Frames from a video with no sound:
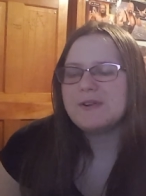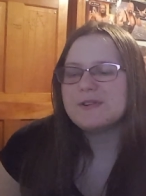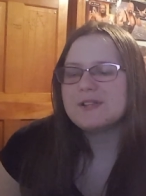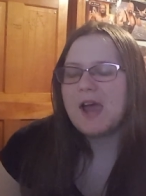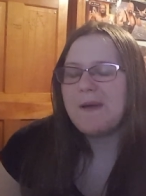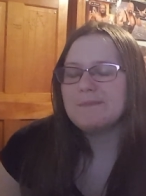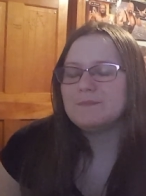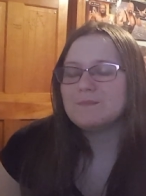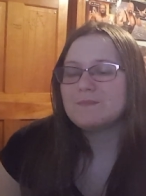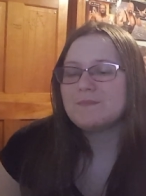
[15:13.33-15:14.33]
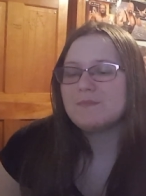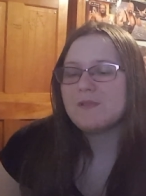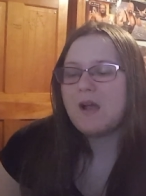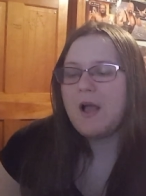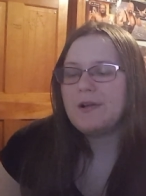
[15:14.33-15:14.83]
turns out.
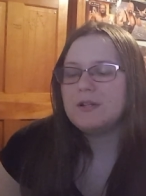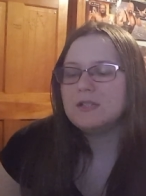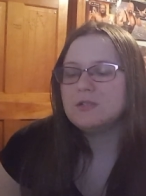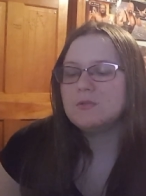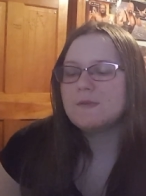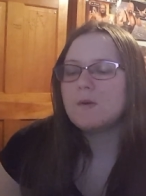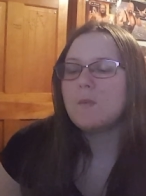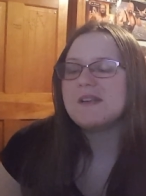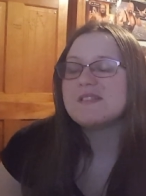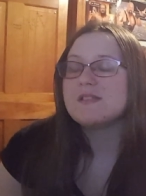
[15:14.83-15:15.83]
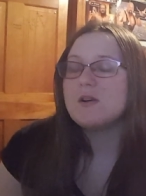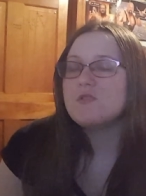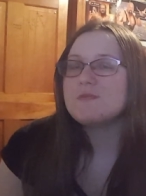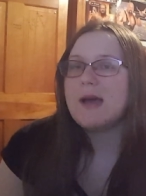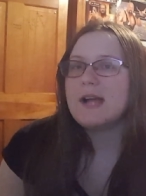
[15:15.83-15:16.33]
And whoever wins
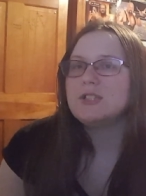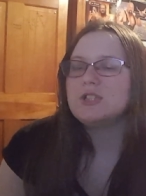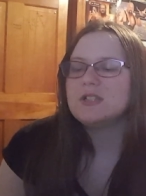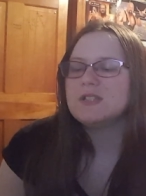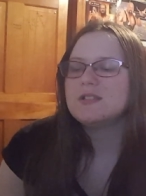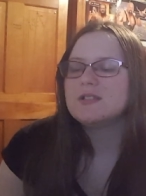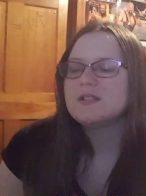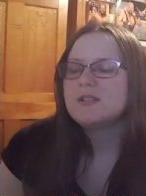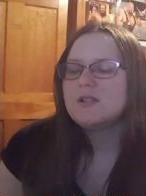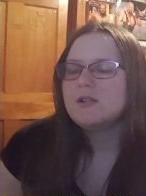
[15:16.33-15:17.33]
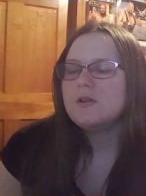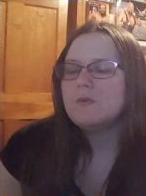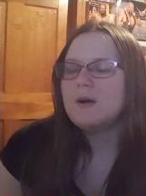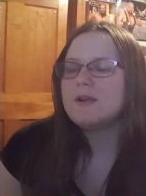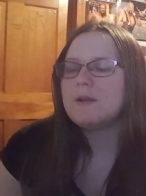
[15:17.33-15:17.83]
those matches
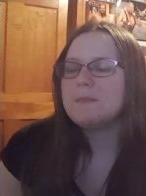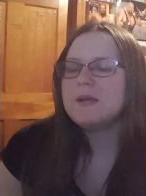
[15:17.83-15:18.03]
will end up